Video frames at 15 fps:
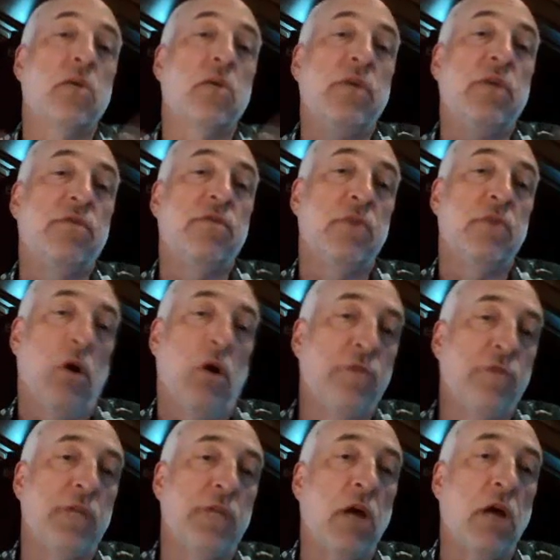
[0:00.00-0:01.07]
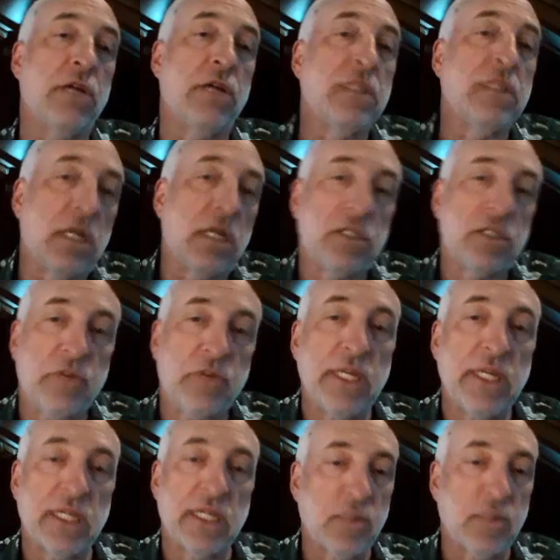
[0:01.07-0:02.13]
Here we've hopefully already done a
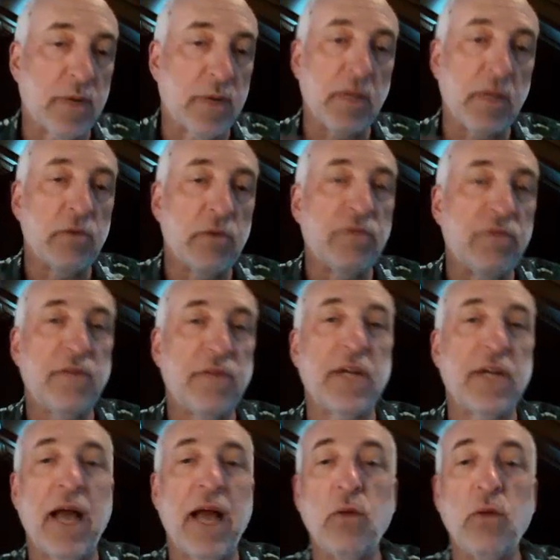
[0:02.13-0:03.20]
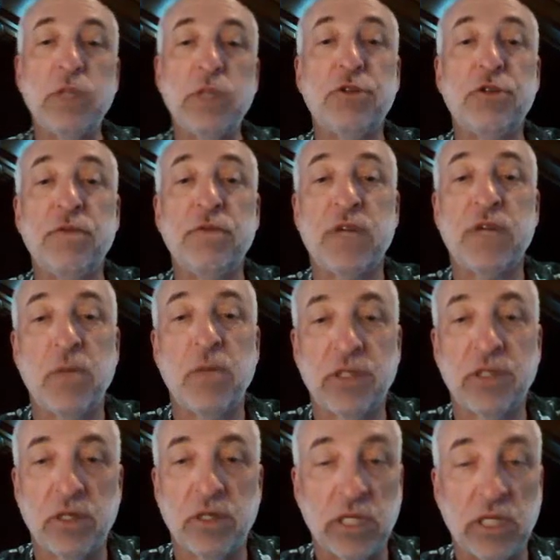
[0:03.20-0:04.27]
screening experiment. We've figured out which
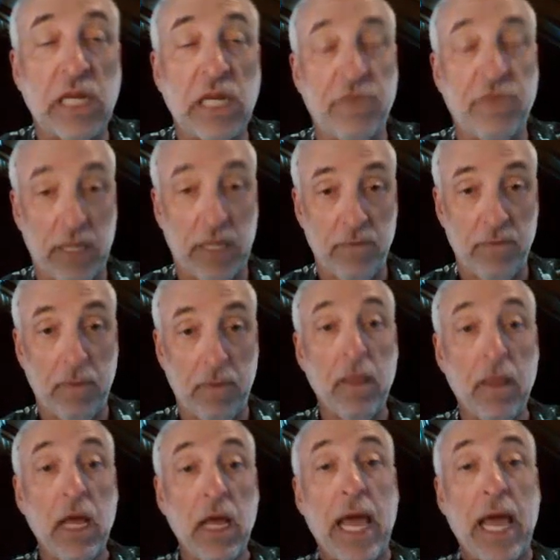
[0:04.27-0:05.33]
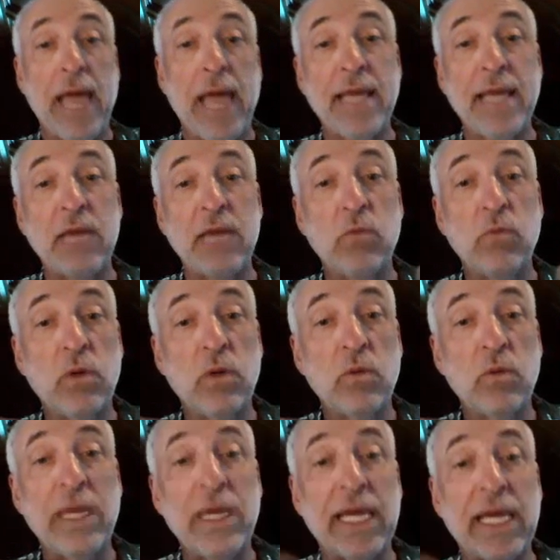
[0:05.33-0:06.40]
variables are significant. And
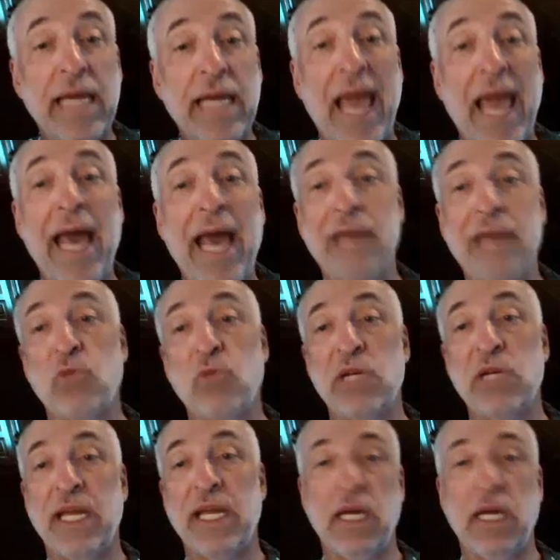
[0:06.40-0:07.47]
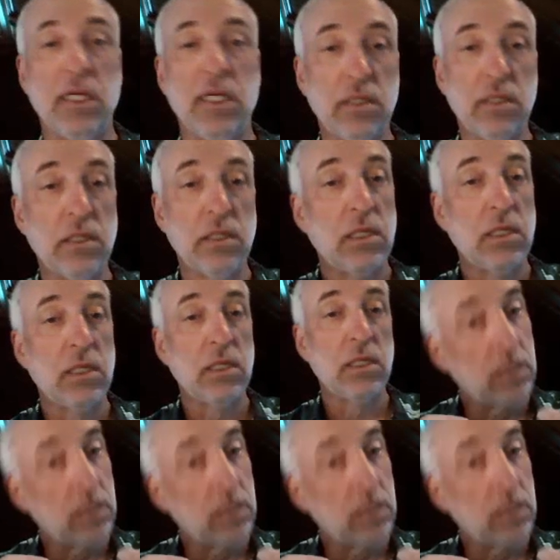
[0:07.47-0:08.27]
then we can add more data